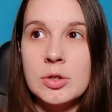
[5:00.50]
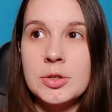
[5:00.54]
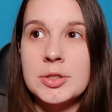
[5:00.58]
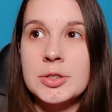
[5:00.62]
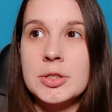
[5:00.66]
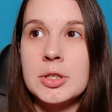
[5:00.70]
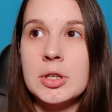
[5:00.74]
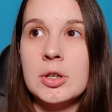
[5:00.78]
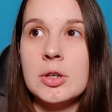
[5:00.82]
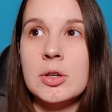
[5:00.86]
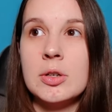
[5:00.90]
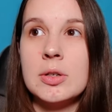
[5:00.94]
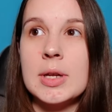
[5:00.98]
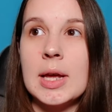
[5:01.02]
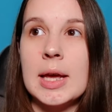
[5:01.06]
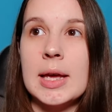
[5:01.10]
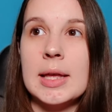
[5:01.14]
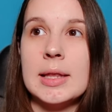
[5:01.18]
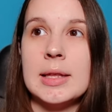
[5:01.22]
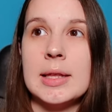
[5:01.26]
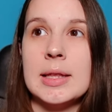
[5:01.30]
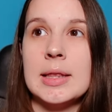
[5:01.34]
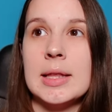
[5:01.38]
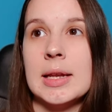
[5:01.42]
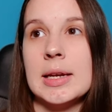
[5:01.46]
suit,
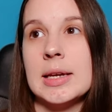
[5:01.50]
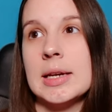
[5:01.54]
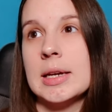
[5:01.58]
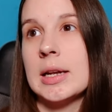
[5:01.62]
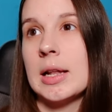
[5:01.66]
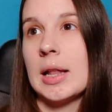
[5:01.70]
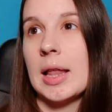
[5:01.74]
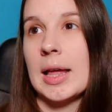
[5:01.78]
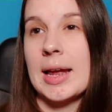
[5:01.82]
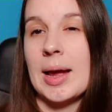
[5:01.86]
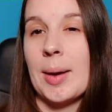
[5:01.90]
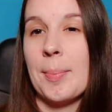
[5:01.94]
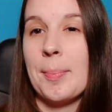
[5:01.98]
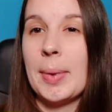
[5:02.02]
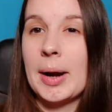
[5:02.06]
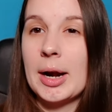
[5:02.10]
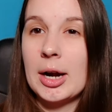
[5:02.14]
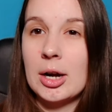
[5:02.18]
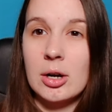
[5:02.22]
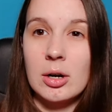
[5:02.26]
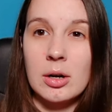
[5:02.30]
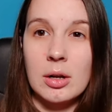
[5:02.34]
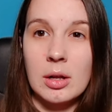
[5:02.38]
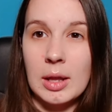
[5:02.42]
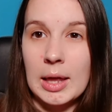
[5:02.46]
and then they did like a
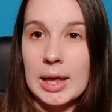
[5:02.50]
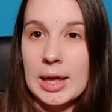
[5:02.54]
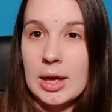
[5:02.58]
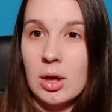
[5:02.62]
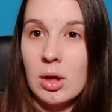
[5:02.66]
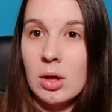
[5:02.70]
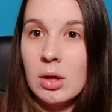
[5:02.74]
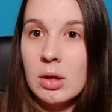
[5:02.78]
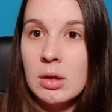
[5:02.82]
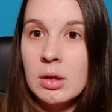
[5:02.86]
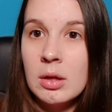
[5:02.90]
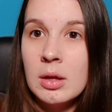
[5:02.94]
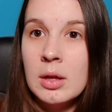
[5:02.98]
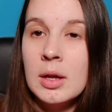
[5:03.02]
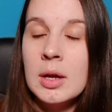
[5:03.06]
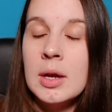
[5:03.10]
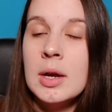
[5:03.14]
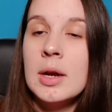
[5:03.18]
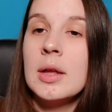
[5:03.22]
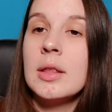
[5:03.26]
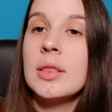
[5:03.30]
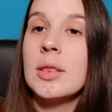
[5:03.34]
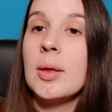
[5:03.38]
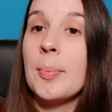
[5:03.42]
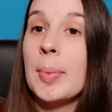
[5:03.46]
parallel.
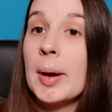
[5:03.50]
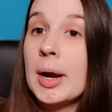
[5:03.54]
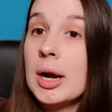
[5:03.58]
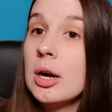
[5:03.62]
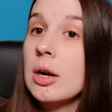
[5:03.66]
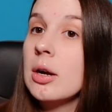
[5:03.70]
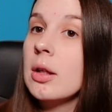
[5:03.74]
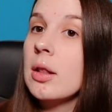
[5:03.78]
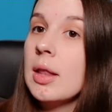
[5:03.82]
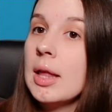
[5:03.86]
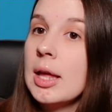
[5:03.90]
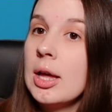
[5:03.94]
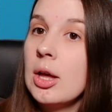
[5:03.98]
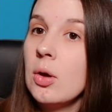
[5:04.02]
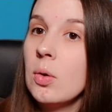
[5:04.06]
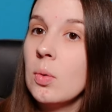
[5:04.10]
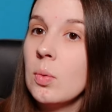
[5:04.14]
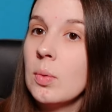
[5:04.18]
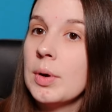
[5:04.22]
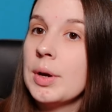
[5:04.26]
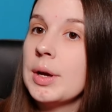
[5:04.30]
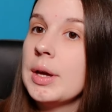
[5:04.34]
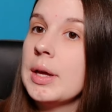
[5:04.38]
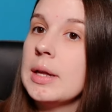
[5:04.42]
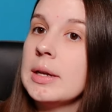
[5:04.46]
The parallel
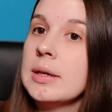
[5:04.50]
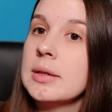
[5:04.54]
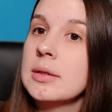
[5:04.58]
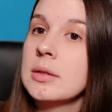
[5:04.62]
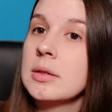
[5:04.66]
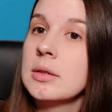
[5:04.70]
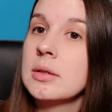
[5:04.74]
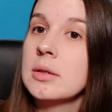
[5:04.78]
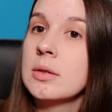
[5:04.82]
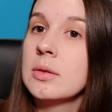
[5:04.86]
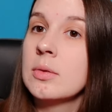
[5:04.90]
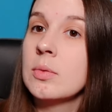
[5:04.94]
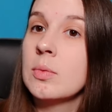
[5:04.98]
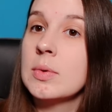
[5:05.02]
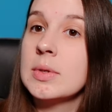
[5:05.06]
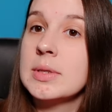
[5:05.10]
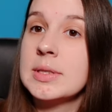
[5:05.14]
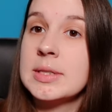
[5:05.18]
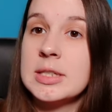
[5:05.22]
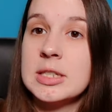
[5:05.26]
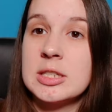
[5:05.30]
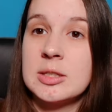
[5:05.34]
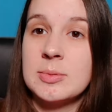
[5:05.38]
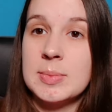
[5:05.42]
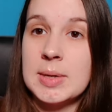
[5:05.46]
one was
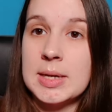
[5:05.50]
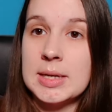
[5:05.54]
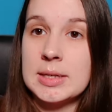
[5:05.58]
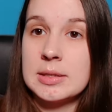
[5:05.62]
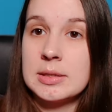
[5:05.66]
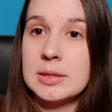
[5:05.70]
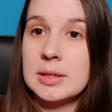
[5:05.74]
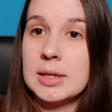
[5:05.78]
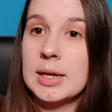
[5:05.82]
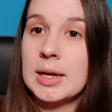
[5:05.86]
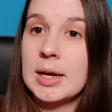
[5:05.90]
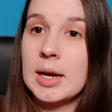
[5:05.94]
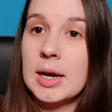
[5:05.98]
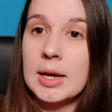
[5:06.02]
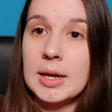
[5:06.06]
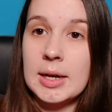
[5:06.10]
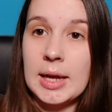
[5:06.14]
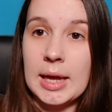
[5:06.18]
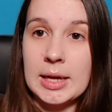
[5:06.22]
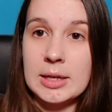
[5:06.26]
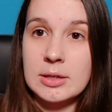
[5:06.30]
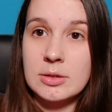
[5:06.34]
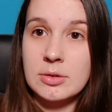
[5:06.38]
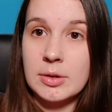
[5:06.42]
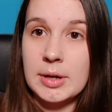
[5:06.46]
dismissed. It got
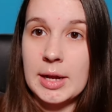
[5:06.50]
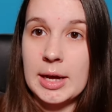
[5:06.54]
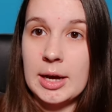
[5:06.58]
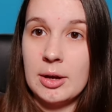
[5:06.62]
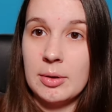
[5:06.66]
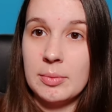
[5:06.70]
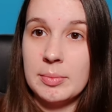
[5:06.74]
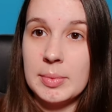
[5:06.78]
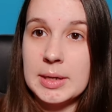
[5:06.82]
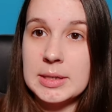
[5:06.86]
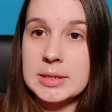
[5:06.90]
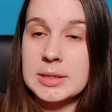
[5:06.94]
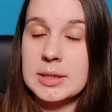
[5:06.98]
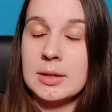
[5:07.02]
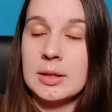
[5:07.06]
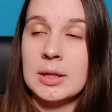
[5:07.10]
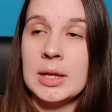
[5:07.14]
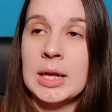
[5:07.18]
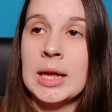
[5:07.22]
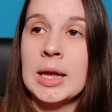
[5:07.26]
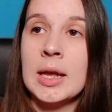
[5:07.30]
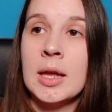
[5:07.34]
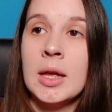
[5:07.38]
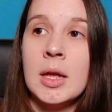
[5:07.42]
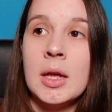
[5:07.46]
canceled out
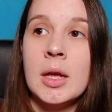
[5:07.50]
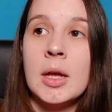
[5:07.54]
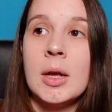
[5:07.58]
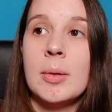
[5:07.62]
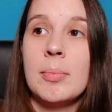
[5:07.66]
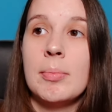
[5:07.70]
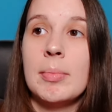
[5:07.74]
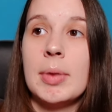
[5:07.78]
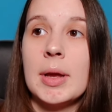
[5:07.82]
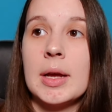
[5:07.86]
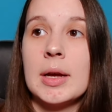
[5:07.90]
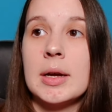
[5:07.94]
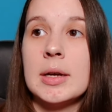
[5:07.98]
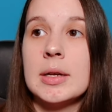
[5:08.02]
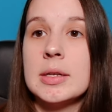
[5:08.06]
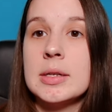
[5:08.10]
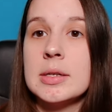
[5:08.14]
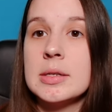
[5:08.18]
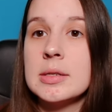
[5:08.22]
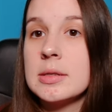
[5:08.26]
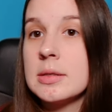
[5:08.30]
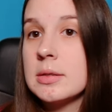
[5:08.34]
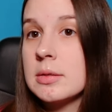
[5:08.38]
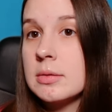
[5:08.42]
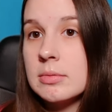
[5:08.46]
basically
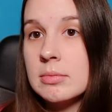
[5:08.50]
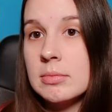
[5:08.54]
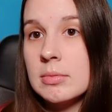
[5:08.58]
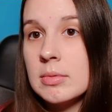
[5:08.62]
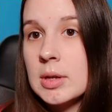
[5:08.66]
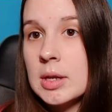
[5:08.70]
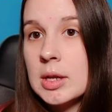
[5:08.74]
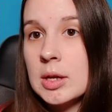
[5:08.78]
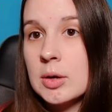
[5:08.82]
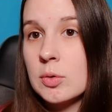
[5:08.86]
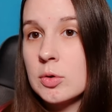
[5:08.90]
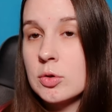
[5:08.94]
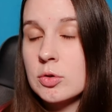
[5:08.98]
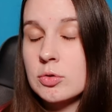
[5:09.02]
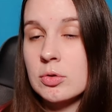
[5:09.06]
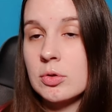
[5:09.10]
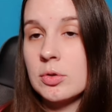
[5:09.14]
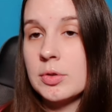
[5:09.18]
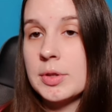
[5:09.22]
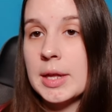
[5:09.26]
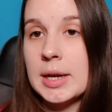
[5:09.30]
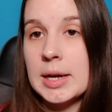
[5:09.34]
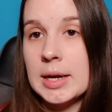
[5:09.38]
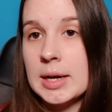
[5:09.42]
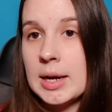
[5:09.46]
because it was
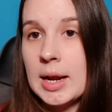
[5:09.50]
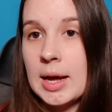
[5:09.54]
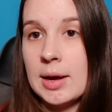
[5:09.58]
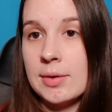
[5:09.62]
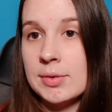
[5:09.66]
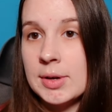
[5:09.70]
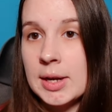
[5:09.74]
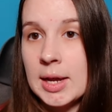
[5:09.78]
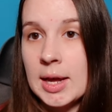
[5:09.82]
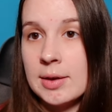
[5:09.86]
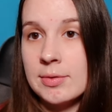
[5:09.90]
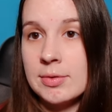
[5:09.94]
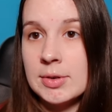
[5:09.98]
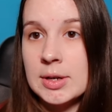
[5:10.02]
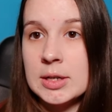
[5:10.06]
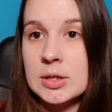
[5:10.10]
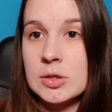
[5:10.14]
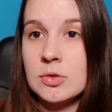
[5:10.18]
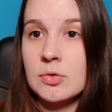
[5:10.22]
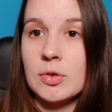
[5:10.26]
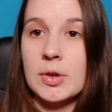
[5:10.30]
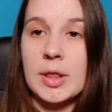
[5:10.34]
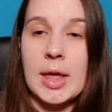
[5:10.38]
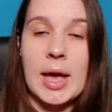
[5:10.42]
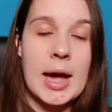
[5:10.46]
ruled they didn't have any evidence
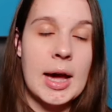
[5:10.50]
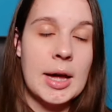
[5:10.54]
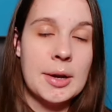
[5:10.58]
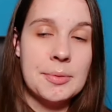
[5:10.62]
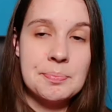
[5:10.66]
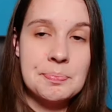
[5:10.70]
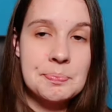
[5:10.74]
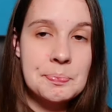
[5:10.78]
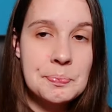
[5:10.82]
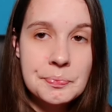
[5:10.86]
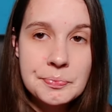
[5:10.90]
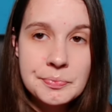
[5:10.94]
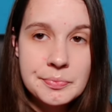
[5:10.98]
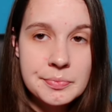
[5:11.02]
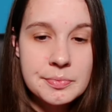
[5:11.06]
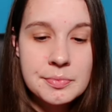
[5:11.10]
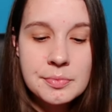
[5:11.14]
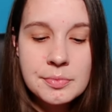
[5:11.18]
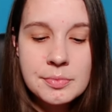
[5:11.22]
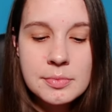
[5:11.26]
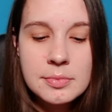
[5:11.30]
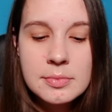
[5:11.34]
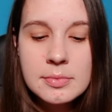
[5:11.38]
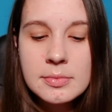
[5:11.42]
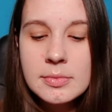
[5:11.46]
for that.
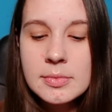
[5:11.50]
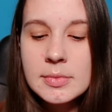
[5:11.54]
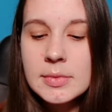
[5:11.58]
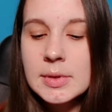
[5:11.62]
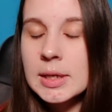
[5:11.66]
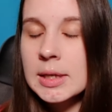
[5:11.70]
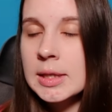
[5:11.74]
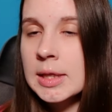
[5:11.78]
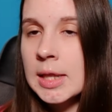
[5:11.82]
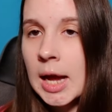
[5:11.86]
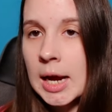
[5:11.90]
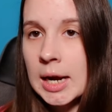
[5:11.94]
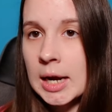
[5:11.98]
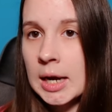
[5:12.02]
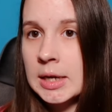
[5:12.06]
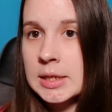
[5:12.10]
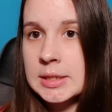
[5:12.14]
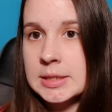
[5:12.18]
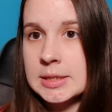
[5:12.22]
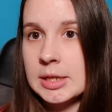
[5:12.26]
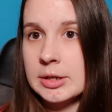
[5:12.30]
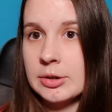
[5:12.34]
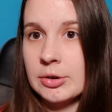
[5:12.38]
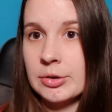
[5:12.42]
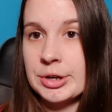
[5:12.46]
That got
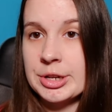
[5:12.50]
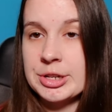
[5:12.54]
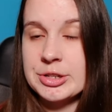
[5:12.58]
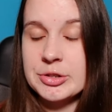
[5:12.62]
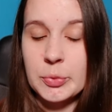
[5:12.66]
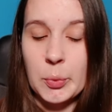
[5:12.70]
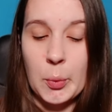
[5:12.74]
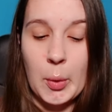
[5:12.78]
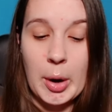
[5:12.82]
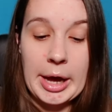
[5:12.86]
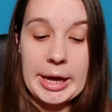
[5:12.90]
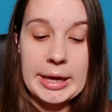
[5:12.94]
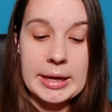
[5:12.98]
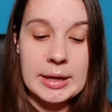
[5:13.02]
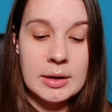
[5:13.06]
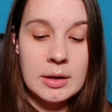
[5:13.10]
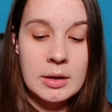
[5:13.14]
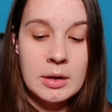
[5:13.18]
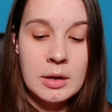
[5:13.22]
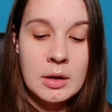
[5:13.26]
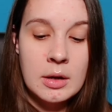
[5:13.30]
sent on its way.